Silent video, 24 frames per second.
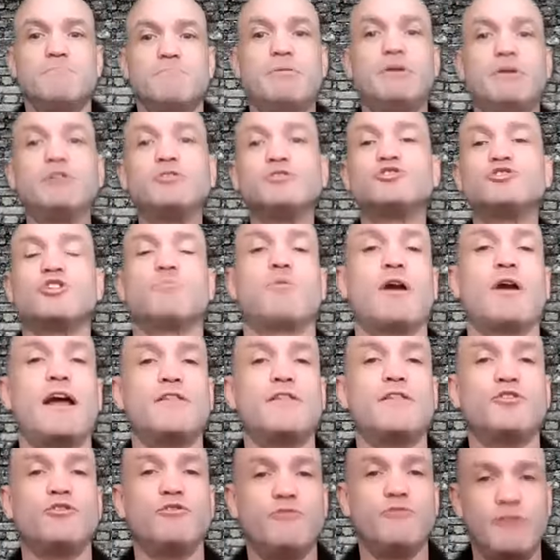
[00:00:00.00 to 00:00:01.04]
Build your
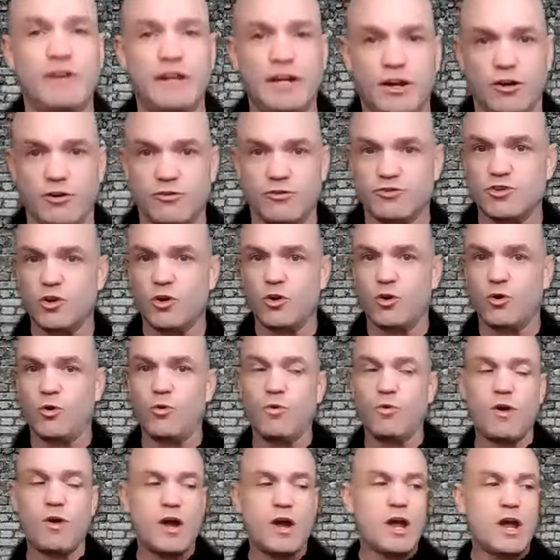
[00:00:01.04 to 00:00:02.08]
brand through video.
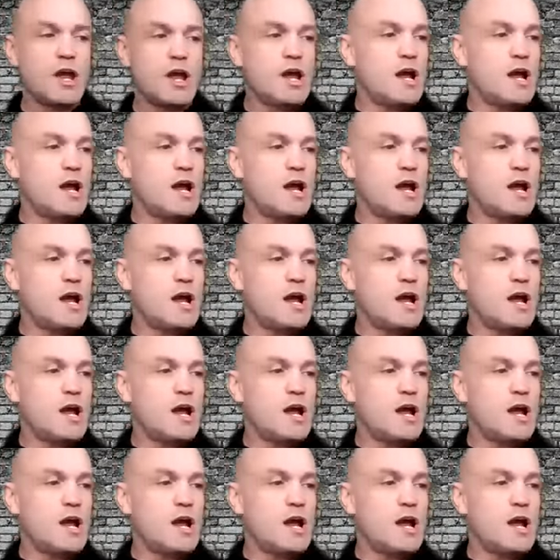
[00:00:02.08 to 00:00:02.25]
So,